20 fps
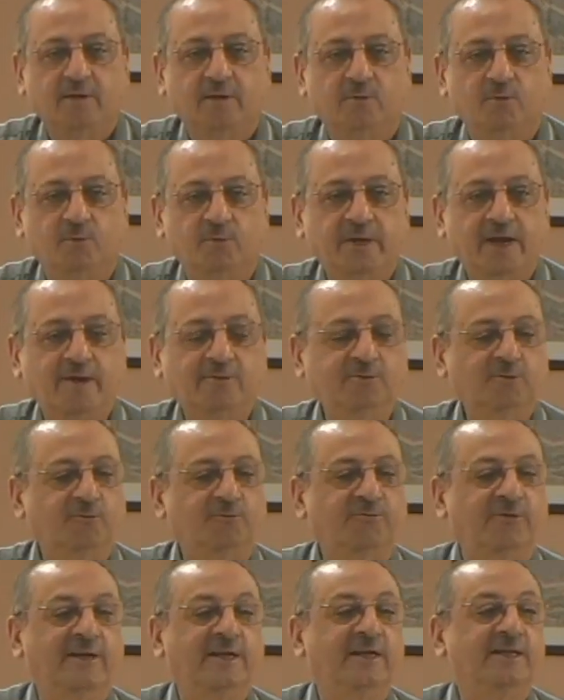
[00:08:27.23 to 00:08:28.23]
We have to
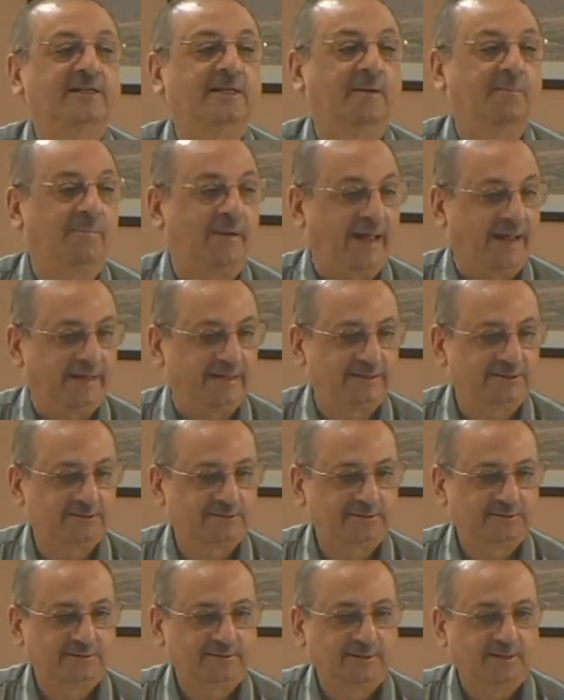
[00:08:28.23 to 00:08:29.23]
fill in the
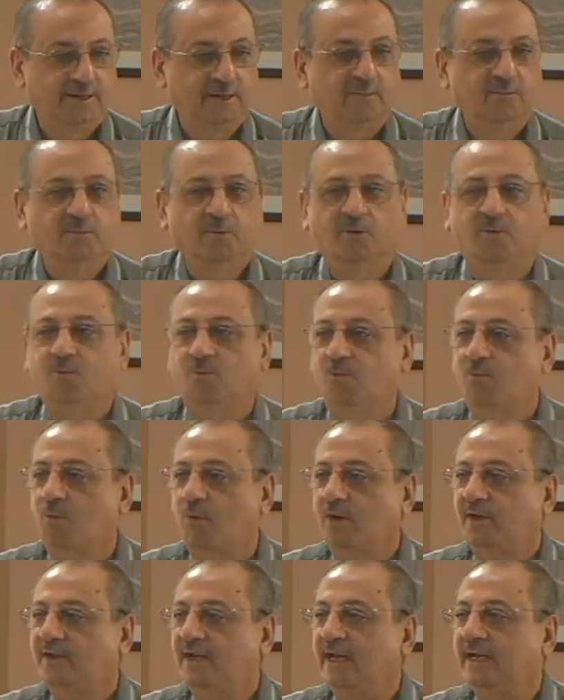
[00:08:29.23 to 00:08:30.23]
blanks. But
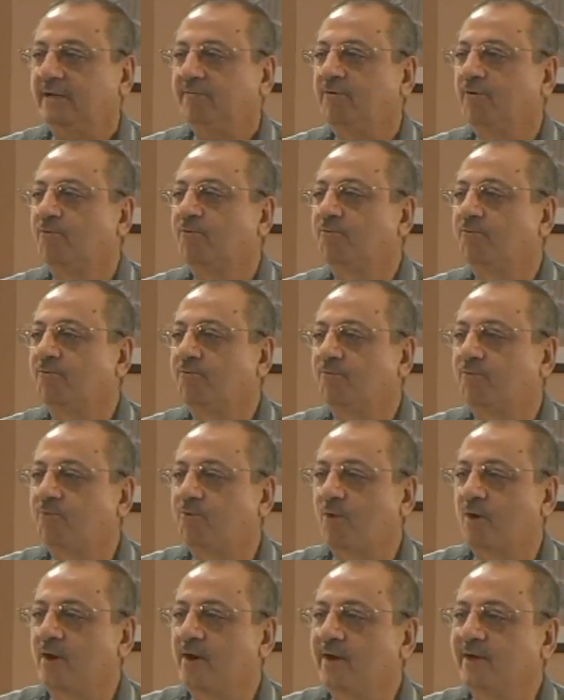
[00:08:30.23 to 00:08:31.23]
what kind of a
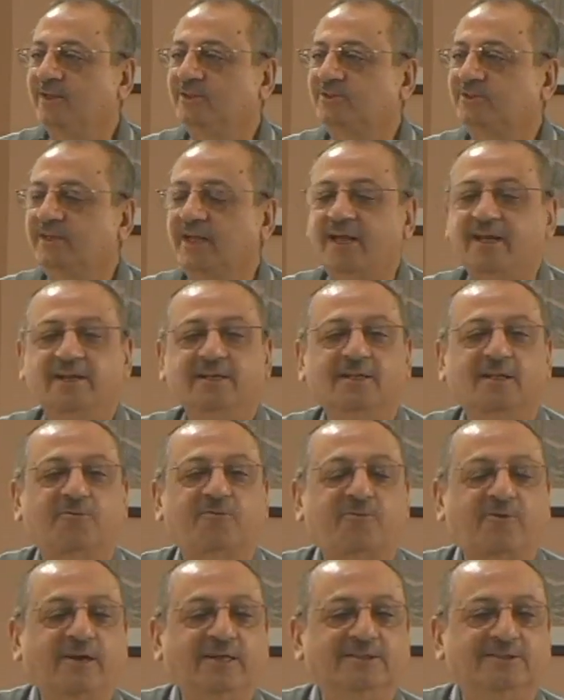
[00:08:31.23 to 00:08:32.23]
word is there in the
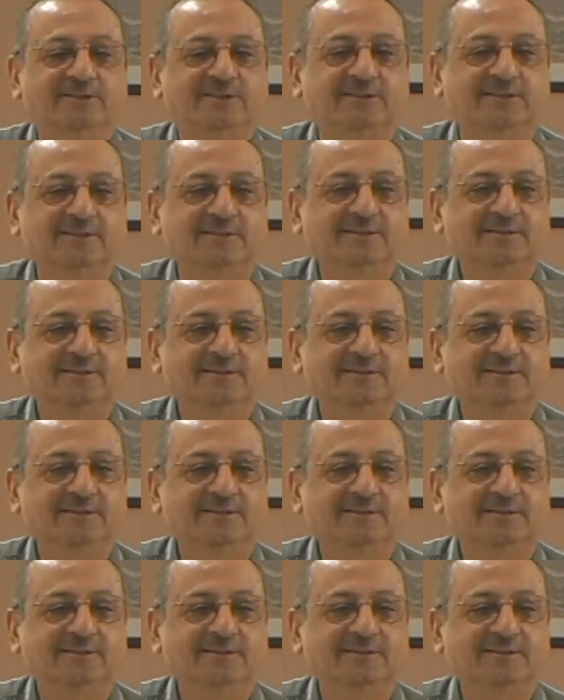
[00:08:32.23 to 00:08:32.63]
front?